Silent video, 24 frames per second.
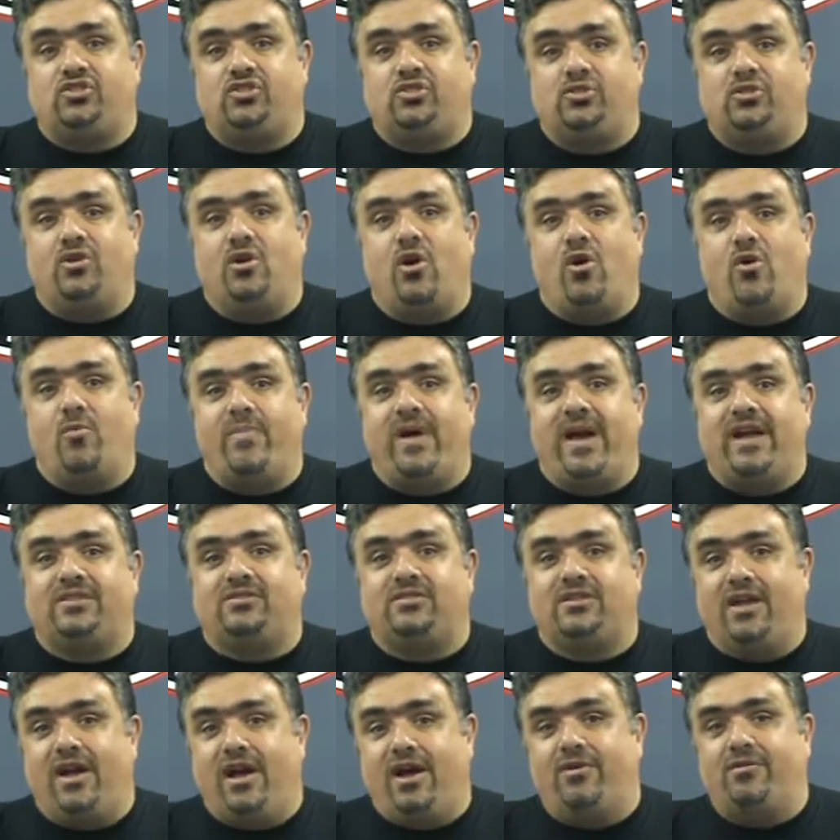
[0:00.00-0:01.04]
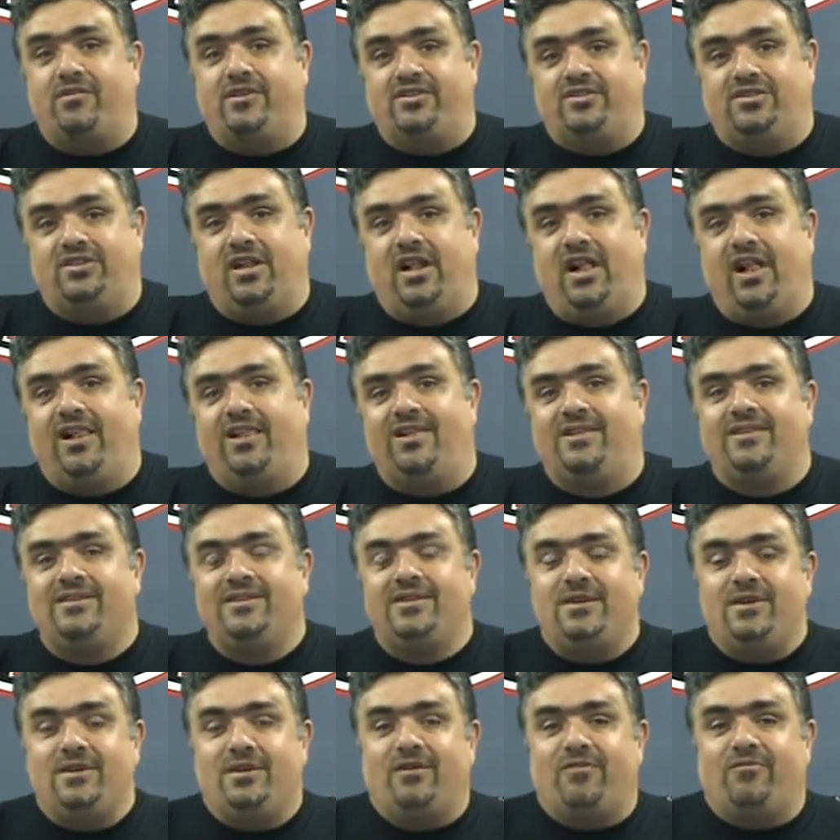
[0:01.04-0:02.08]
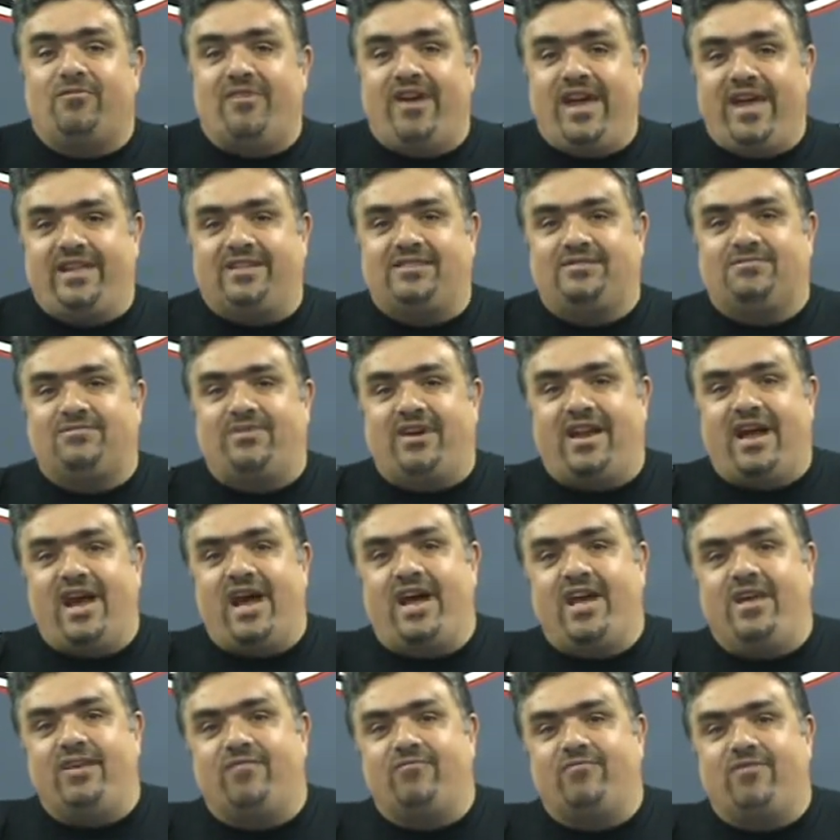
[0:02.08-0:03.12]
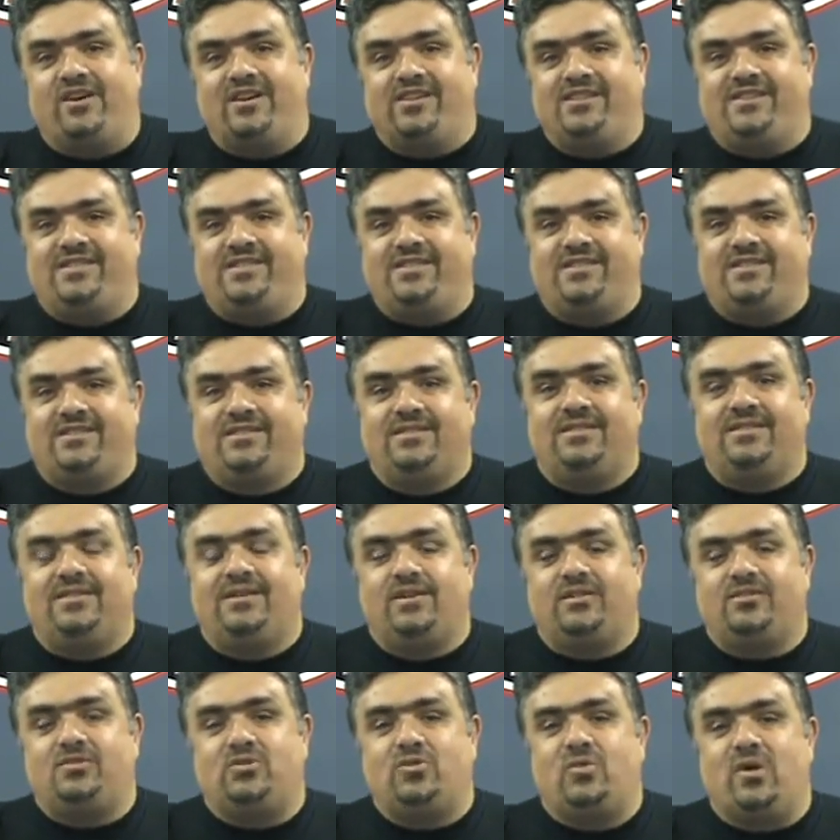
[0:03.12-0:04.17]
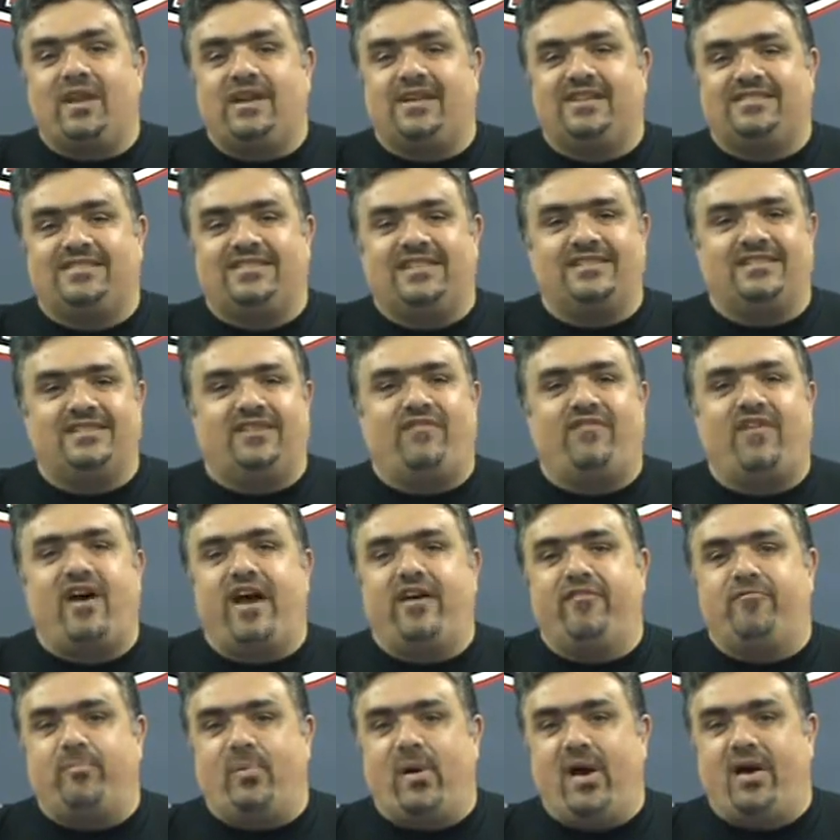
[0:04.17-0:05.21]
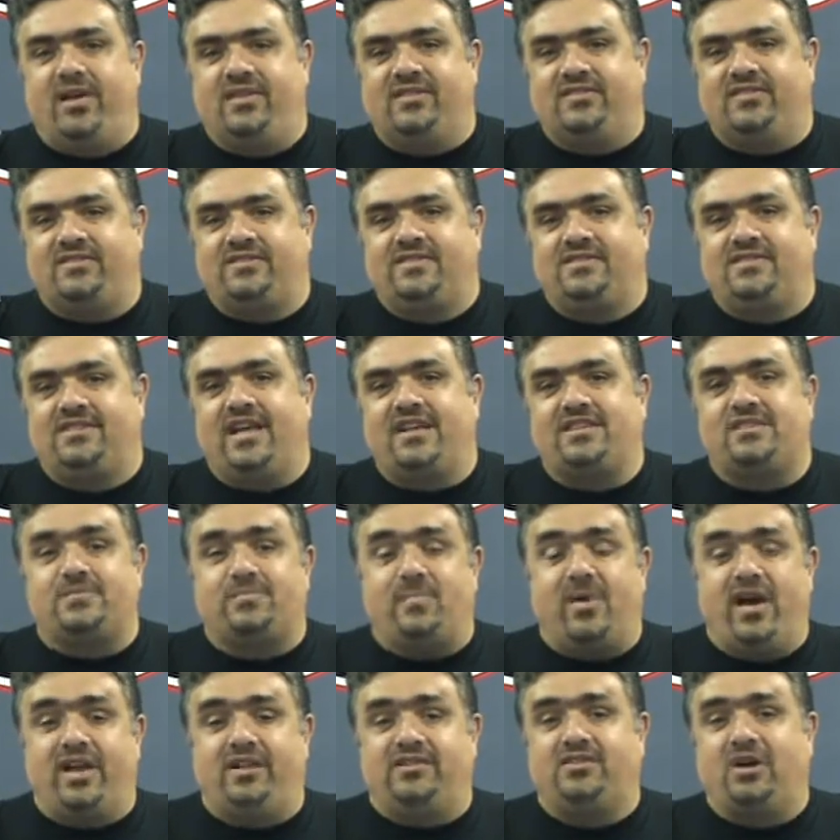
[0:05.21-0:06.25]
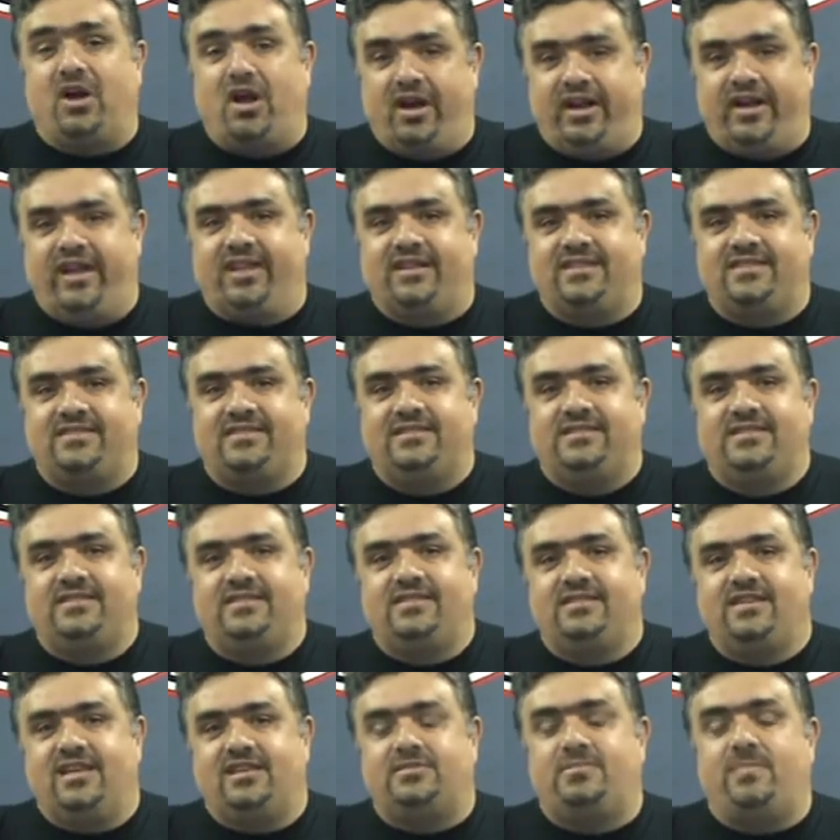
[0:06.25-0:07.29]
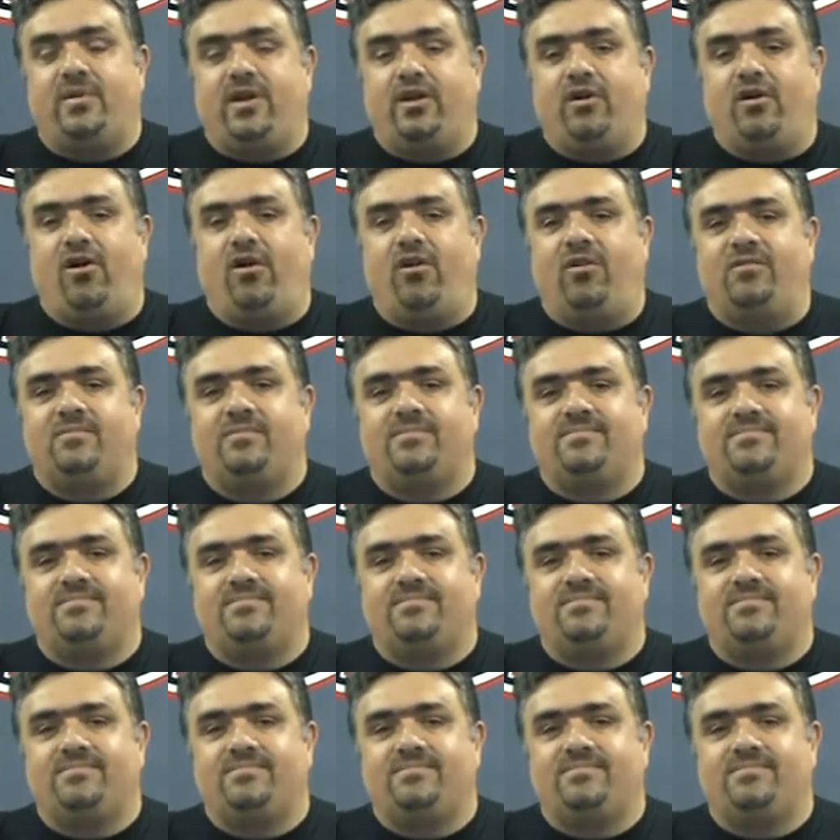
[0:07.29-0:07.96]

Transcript: to go back to the original weight what I was 265 pounds. That's my target. That's my goal.